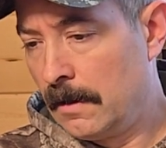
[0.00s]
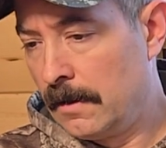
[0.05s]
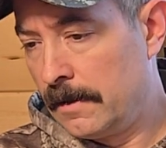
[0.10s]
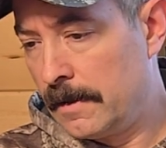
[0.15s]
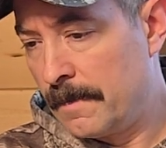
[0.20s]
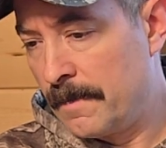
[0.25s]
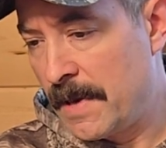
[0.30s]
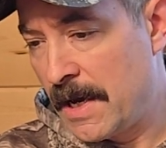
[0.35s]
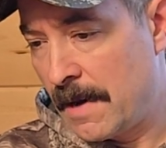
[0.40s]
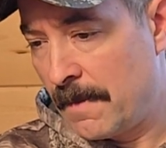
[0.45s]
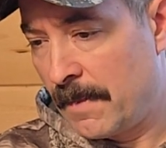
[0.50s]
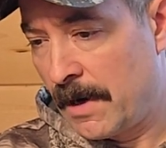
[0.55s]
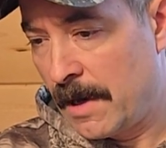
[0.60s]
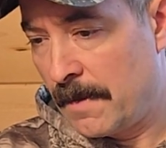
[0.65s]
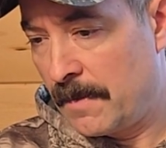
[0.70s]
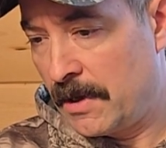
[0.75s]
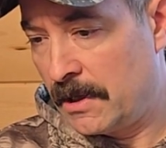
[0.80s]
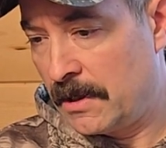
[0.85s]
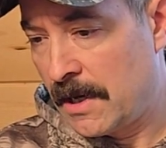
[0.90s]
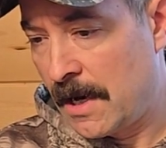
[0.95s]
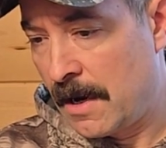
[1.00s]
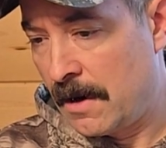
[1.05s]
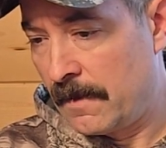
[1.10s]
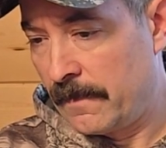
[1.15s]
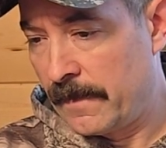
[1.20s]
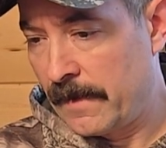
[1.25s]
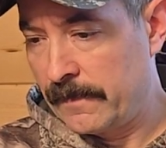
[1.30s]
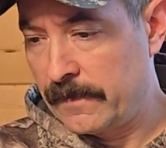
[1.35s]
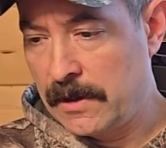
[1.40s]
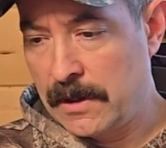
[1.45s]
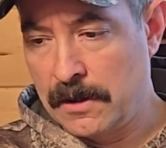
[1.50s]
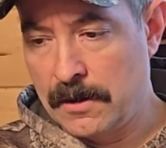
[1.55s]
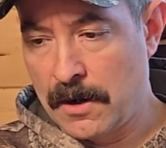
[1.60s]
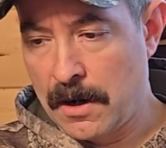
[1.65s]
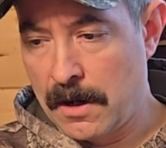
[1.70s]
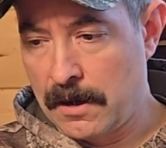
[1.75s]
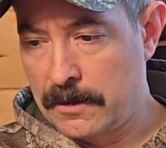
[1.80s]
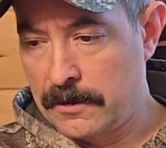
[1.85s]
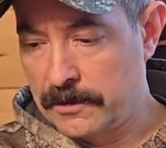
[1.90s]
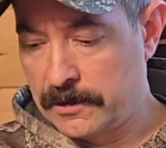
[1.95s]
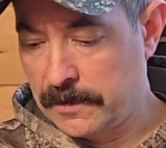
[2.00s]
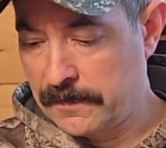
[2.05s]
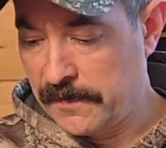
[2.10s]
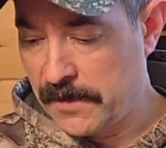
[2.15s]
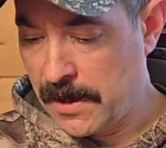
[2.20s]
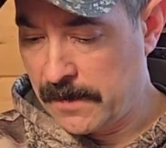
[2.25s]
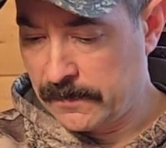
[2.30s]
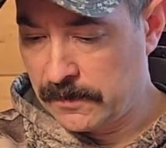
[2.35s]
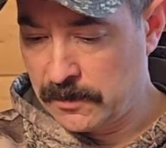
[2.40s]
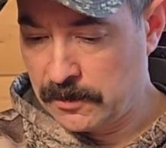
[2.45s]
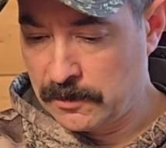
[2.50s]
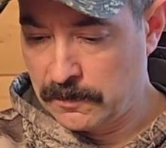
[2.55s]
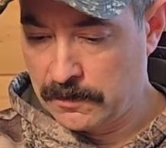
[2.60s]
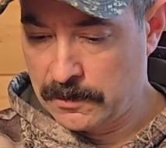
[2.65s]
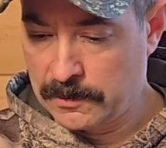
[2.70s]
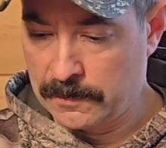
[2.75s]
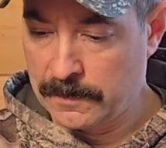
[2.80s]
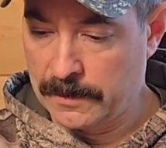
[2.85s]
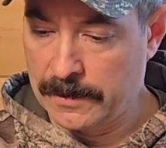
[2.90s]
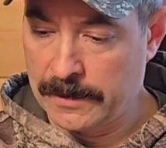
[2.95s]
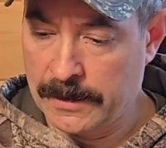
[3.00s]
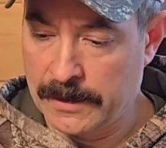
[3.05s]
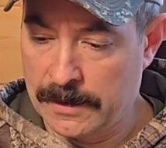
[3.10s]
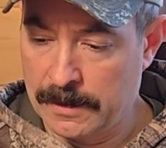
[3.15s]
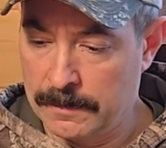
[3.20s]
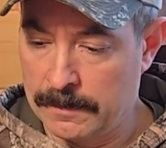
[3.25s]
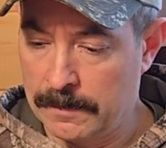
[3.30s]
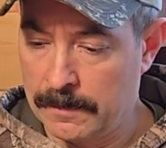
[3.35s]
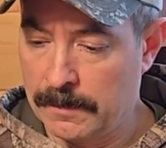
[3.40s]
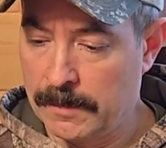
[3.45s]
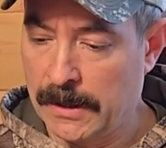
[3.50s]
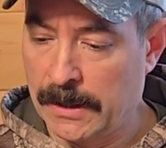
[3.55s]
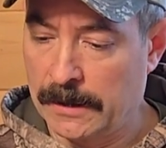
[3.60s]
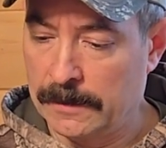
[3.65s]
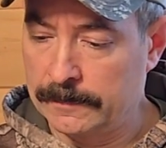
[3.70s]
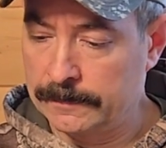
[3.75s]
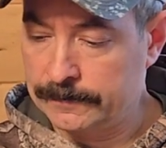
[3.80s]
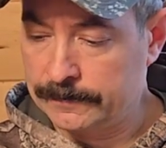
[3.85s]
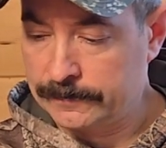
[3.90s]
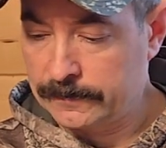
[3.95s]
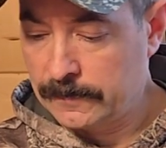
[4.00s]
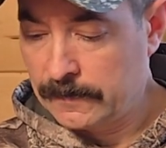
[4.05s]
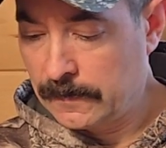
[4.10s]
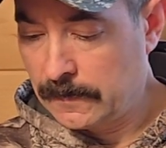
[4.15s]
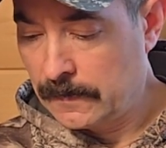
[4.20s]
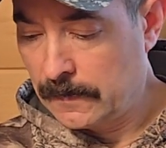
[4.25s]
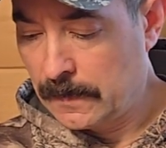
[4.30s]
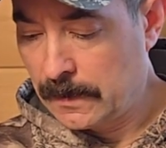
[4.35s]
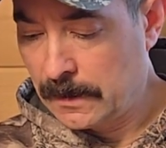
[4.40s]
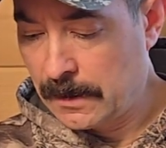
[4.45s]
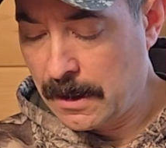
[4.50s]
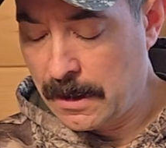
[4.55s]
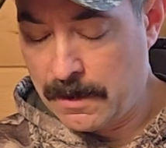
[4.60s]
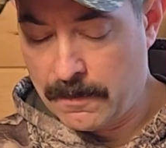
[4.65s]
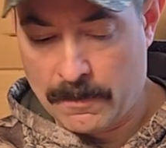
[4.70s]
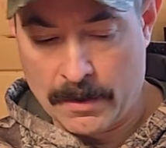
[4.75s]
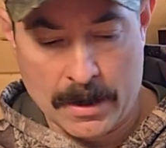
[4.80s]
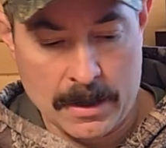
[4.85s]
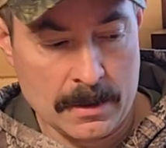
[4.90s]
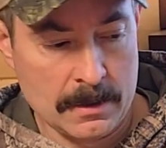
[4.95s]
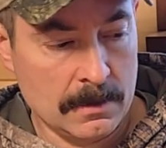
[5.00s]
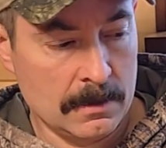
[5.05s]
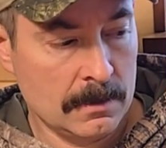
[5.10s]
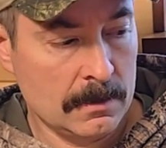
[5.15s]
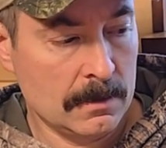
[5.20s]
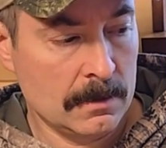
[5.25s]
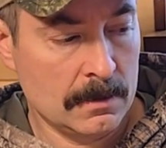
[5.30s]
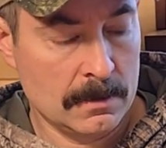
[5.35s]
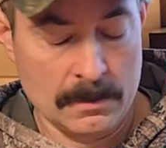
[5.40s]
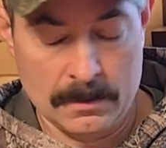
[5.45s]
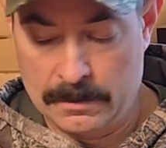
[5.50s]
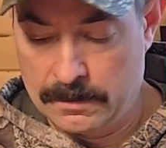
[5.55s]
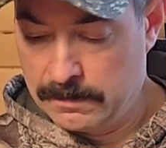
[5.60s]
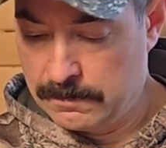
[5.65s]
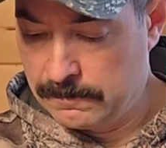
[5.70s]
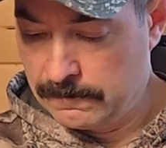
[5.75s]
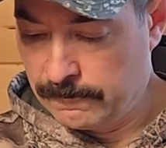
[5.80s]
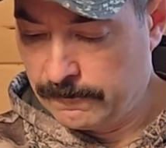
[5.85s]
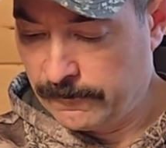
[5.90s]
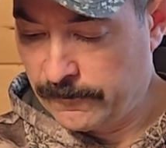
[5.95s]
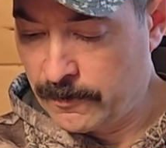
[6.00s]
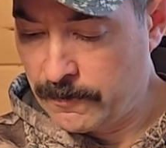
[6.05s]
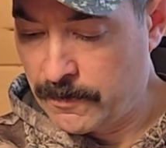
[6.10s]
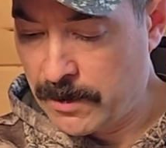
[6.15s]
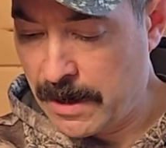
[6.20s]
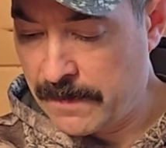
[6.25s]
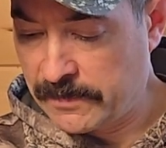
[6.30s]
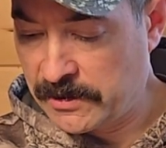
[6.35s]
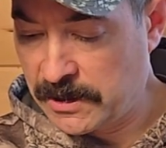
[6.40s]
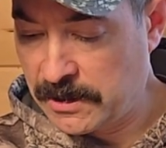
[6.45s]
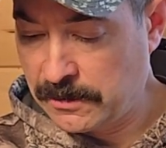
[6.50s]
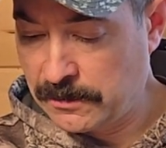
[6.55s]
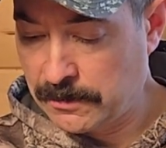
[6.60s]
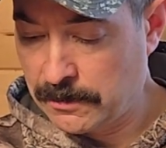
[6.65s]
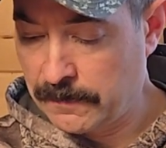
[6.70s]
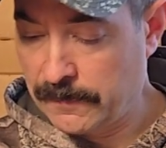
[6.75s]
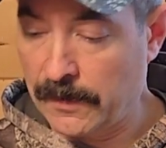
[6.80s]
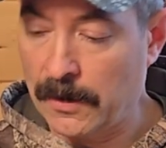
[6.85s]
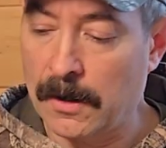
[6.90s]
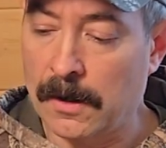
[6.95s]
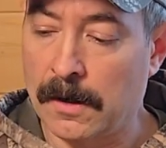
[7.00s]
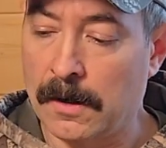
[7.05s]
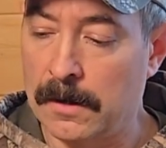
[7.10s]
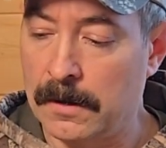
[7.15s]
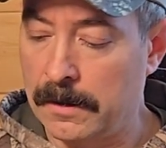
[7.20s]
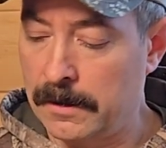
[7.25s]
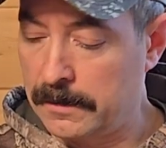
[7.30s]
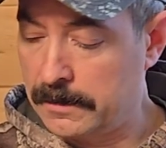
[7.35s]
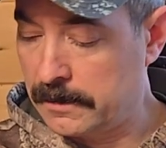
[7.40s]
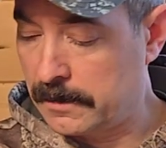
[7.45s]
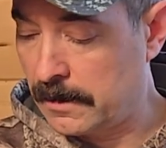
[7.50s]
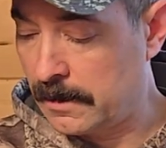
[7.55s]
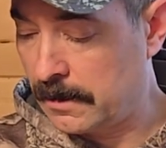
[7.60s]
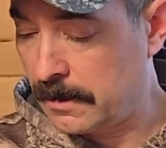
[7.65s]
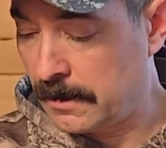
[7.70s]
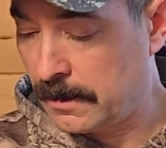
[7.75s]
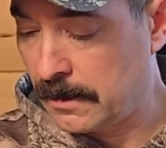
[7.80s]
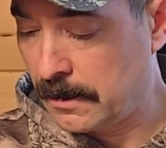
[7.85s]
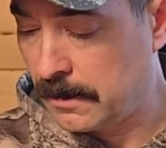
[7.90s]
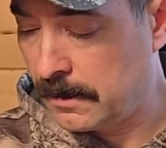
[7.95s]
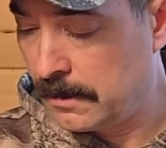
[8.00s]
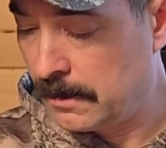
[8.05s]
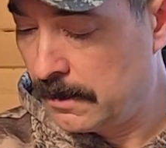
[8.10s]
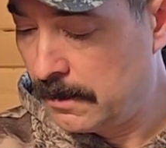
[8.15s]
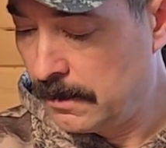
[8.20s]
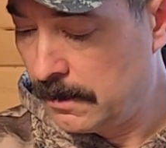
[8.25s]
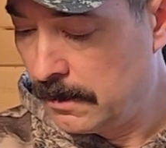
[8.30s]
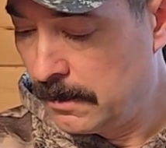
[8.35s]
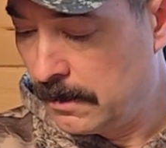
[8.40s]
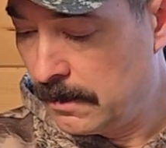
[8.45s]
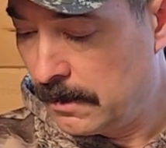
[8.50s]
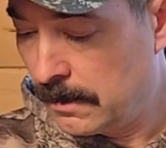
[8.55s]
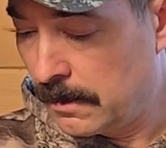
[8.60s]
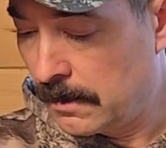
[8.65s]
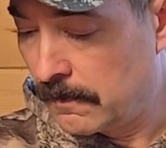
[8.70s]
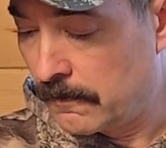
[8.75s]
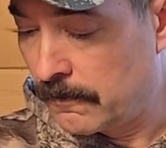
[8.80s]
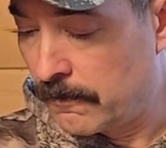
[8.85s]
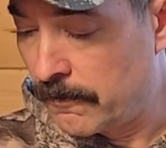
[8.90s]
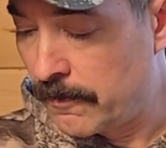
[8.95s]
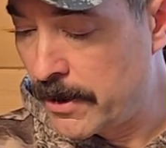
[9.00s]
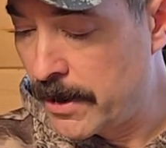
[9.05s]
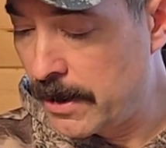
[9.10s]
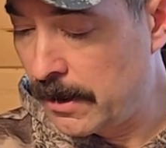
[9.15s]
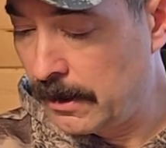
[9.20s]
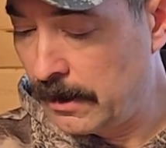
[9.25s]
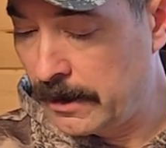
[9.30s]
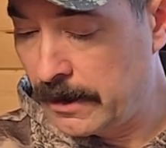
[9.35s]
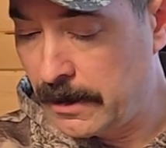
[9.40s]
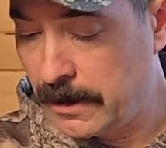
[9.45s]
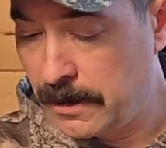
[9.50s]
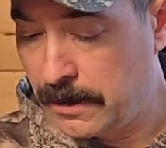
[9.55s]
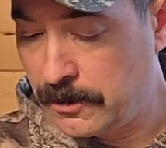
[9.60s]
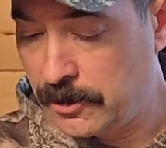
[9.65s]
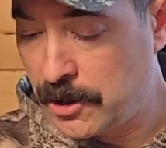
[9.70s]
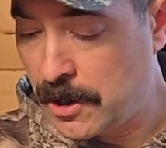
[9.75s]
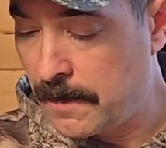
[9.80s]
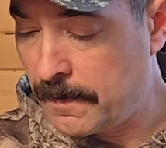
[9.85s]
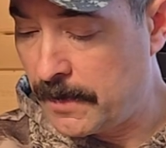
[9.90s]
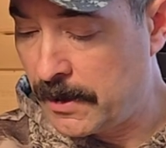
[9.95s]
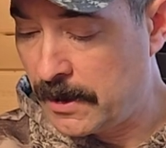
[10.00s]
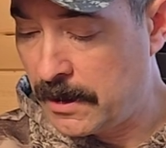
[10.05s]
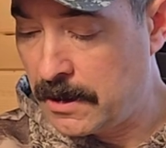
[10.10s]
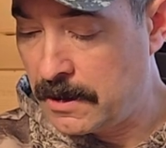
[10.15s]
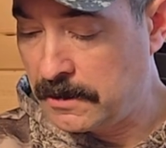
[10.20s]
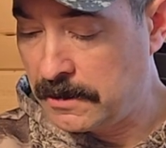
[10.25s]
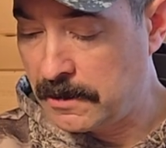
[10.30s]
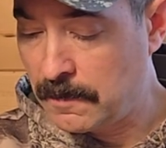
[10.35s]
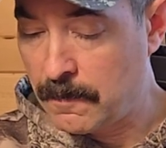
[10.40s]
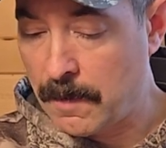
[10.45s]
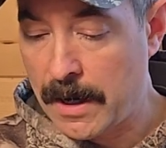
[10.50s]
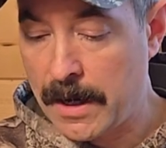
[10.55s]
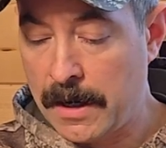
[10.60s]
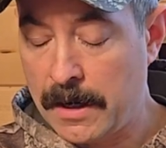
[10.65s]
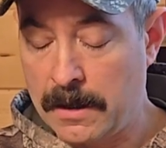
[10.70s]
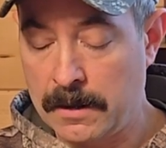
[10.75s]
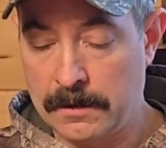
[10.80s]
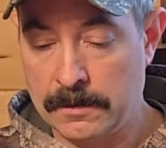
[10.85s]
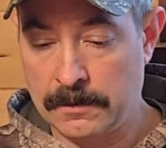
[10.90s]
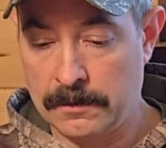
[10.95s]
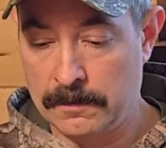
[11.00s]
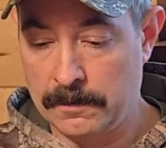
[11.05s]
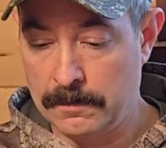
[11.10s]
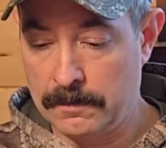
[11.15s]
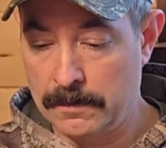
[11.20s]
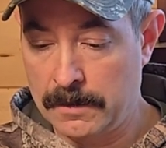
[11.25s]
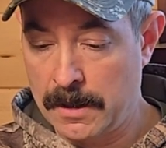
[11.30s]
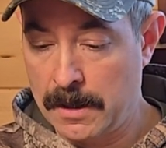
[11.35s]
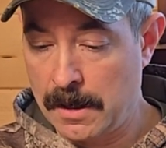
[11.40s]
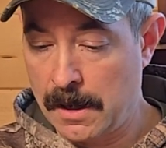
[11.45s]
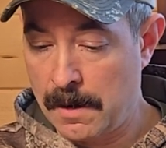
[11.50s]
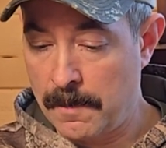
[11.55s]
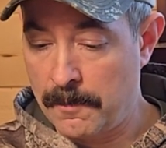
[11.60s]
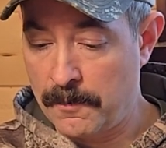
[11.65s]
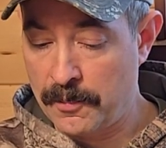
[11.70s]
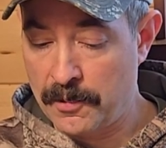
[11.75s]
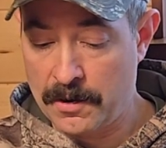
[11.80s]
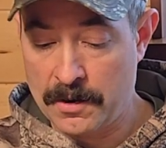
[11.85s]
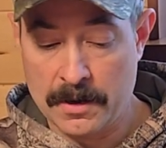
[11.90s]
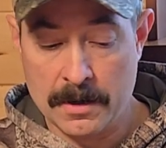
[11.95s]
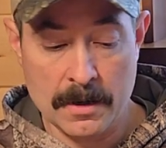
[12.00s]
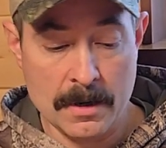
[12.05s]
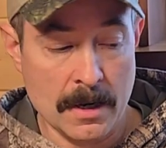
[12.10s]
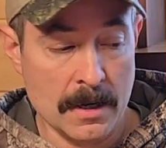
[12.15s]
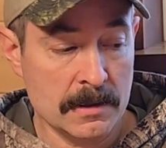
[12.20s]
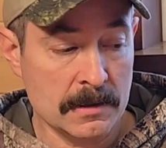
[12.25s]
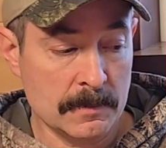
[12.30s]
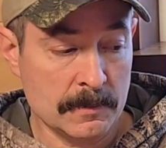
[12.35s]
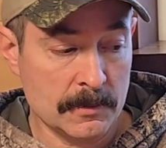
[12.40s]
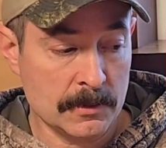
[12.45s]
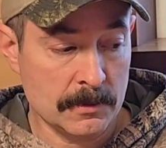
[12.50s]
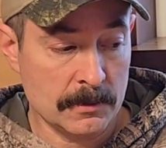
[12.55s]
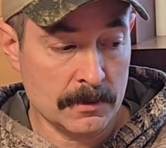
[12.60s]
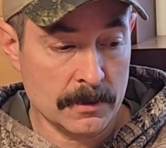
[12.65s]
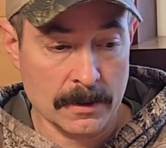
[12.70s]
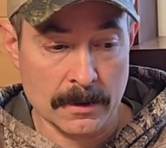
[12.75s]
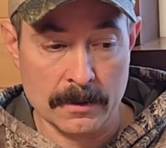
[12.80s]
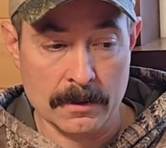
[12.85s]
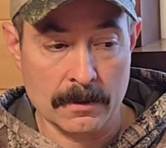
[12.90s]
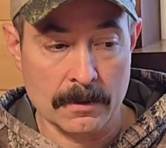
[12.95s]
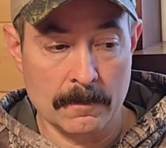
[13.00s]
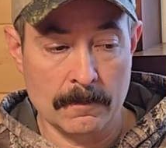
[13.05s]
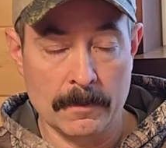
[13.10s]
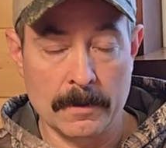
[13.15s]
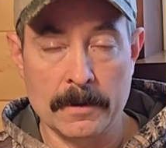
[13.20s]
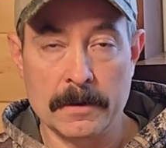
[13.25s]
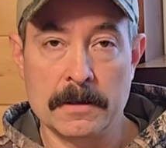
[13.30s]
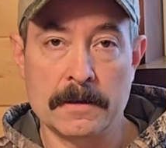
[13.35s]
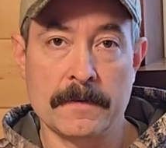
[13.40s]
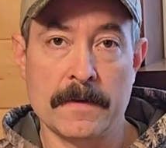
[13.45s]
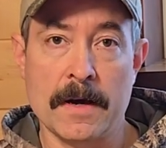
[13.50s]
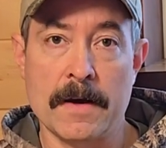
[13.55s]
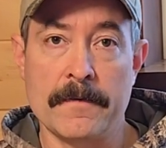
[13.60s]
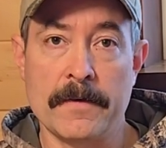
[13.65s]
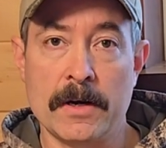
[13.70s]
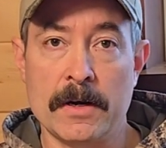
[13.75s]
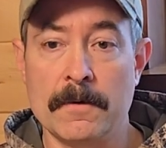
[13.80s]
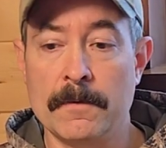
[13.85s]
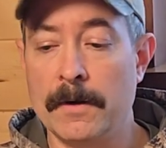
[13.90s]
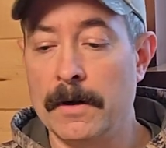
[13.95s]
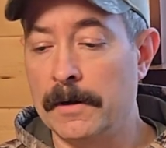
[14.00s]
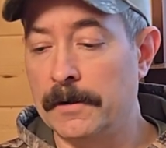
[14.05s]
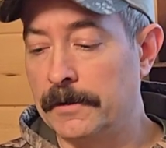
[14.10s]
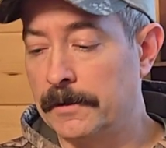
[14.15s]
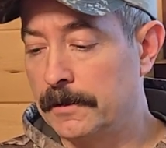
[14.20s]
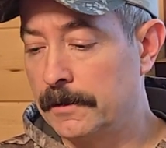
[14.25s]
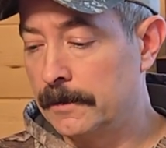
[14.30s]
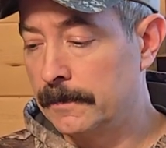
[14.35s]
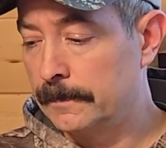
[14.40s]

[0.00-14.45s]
The bit might be $10 or $15 if you have to source one of them. But at any rate, from what I've seen so far, it's a really cheap and easy way to get a pretty nice trigger on one of these 581s.